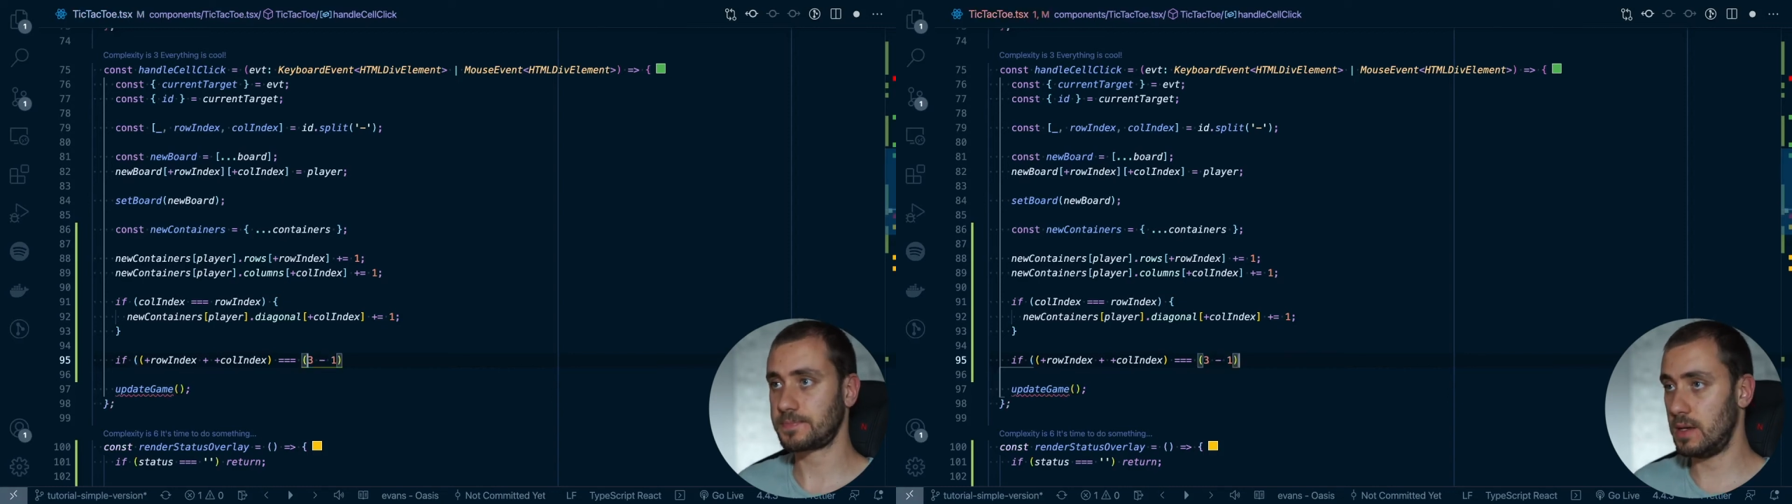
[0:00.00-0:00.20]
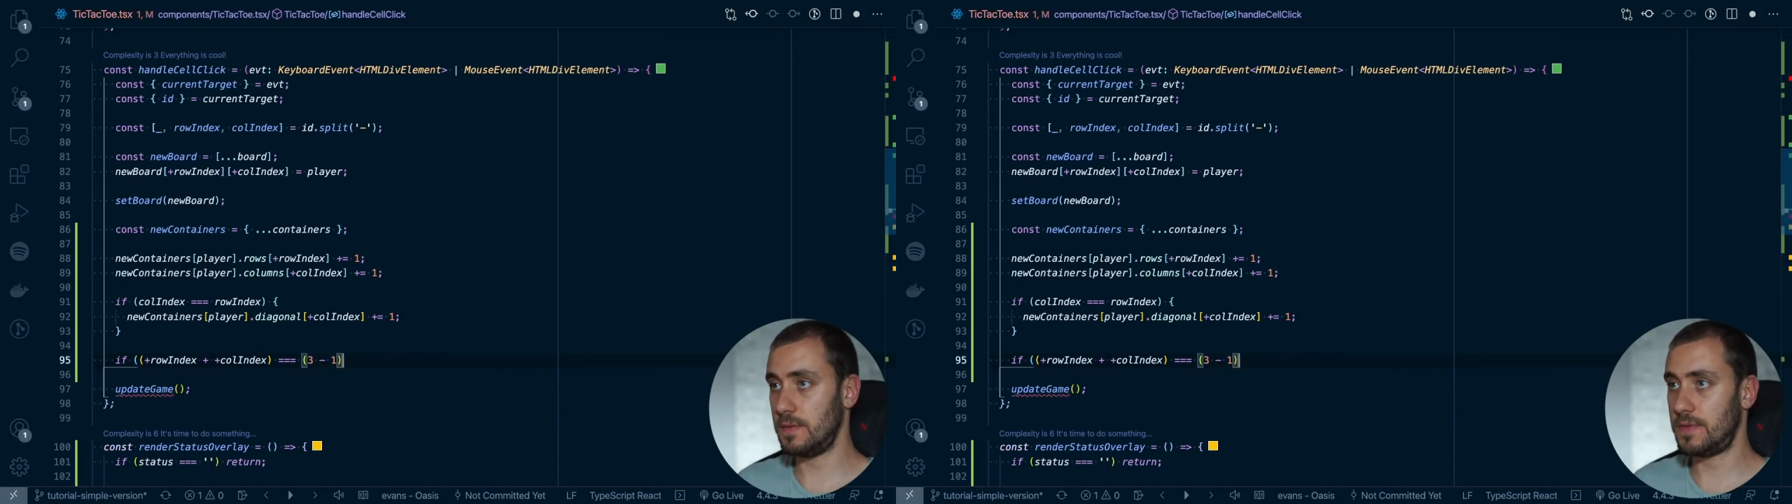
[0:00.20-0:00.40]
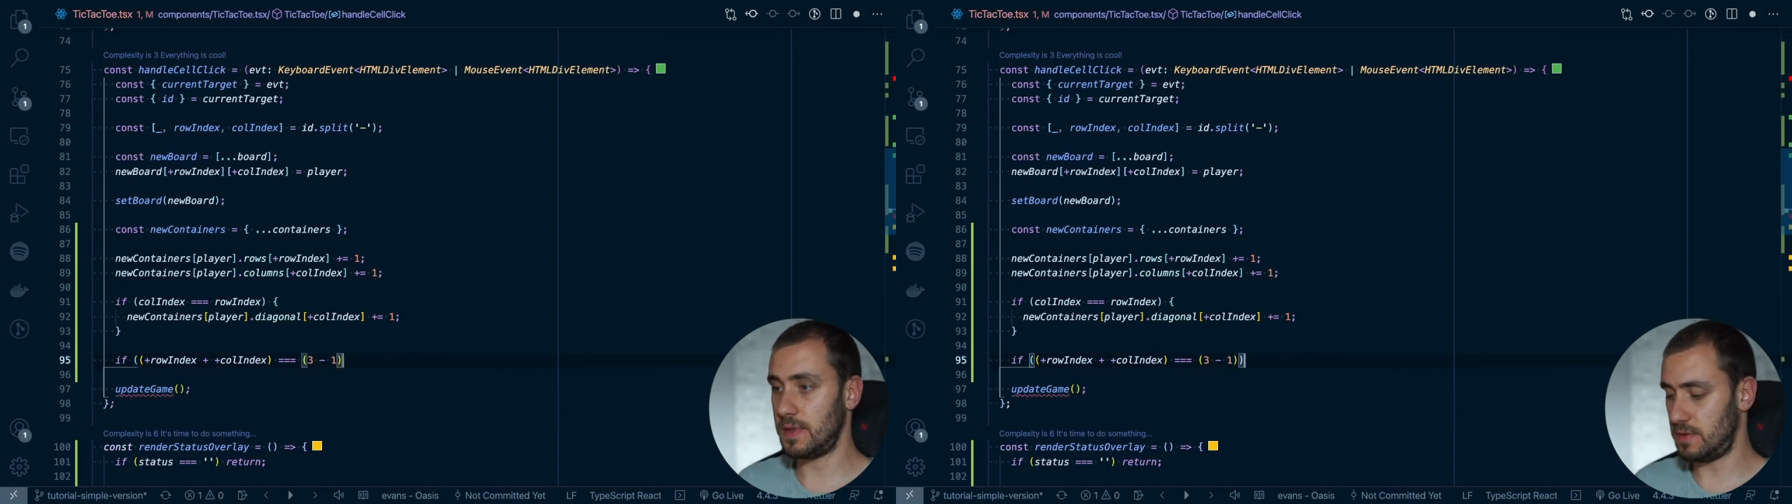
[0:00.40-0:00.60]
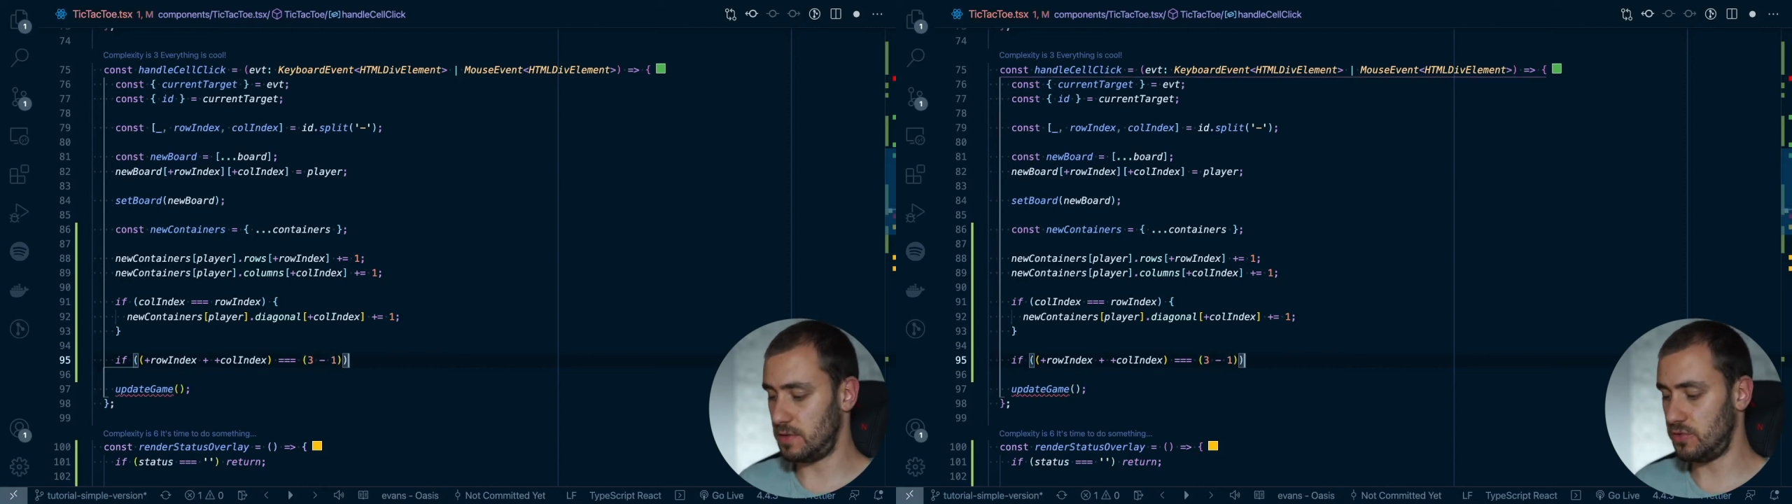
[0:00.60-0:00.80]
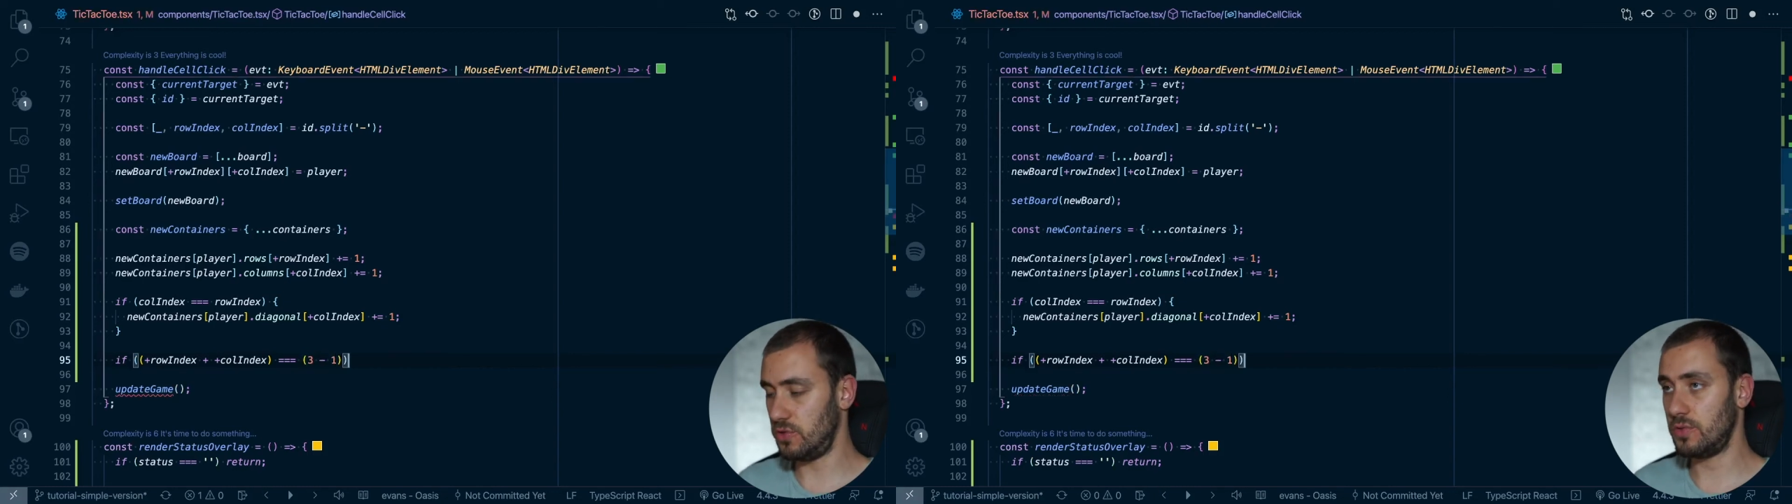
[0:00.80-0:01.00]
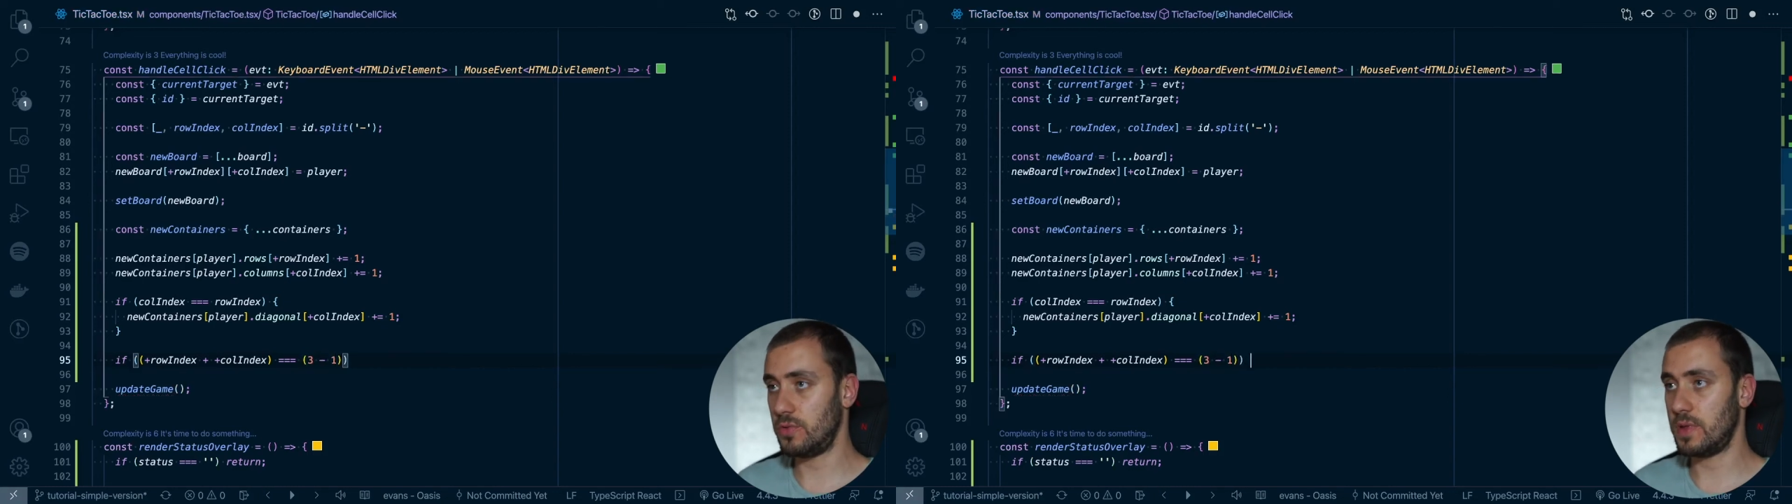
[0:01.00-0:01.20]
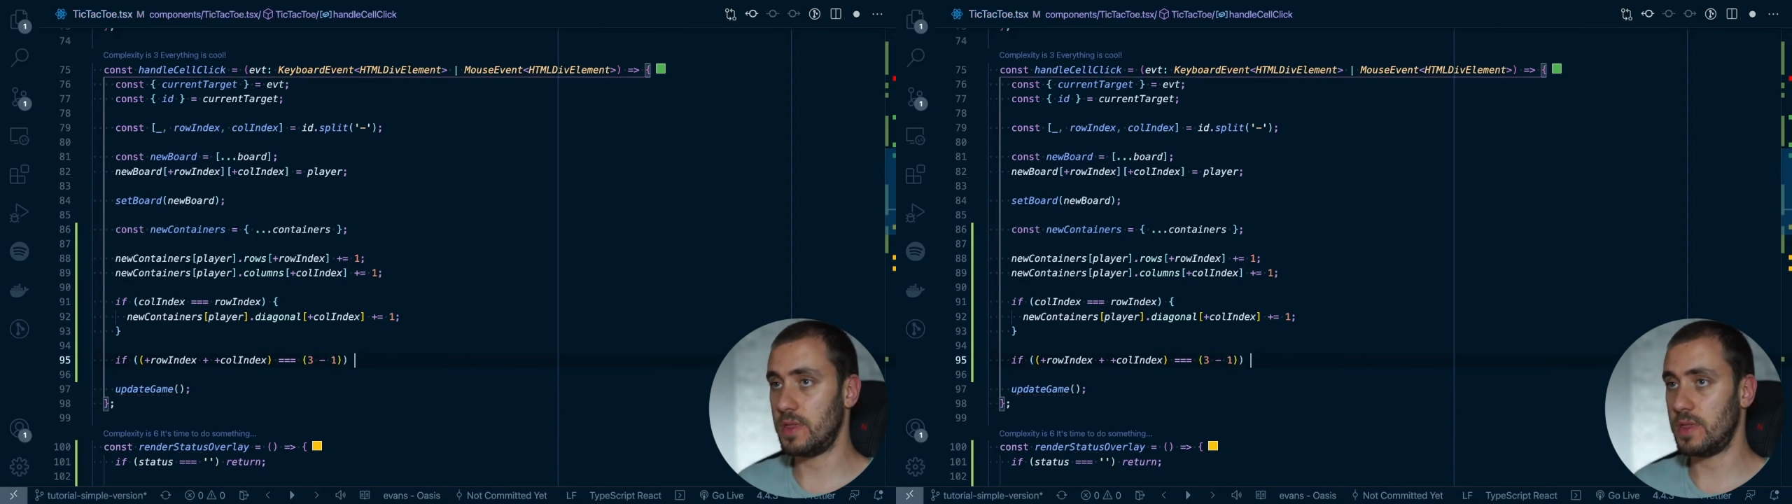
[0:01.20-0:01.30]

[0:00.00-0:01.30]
If this is true,